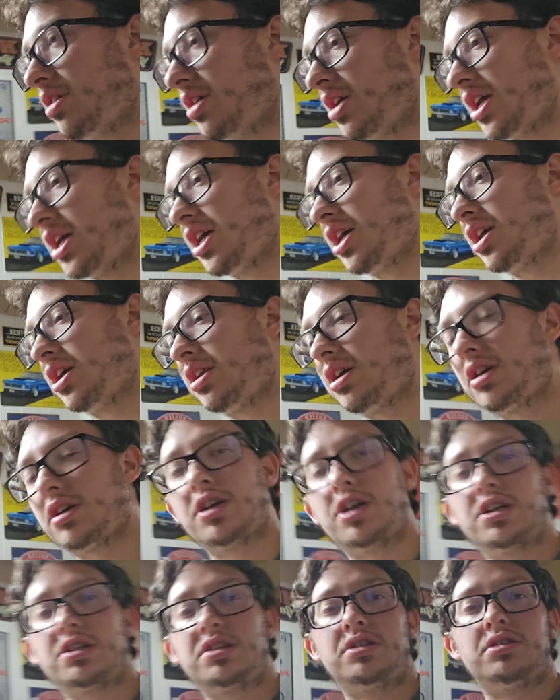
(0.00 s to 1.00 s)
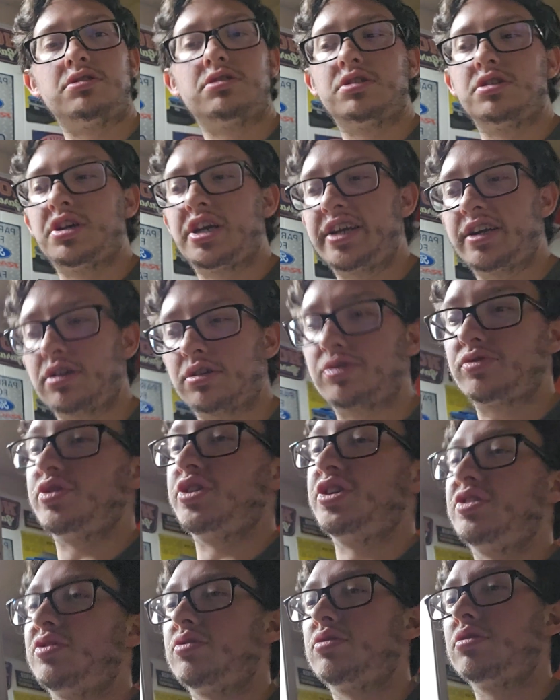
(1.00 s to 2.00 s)
and I got the air
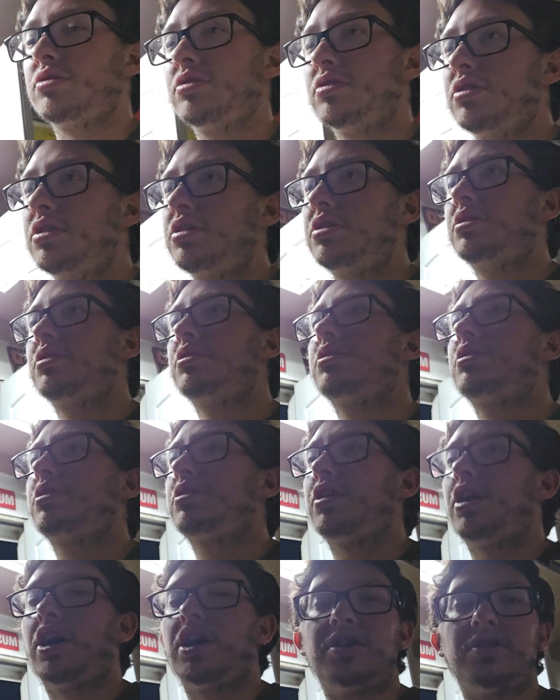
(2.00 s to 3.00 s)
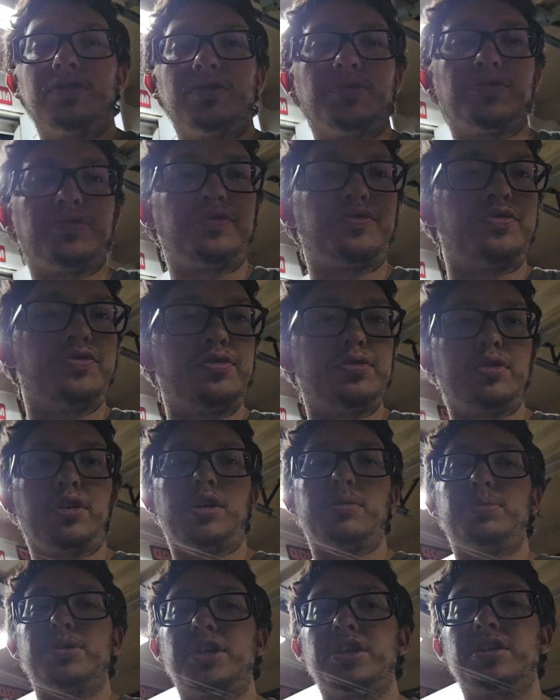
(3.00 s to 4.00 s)
cleaner kind of
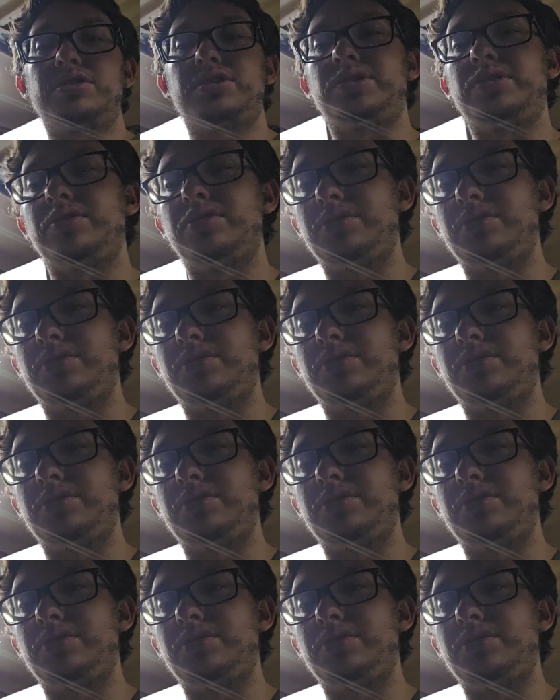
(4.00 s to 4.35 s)
up against the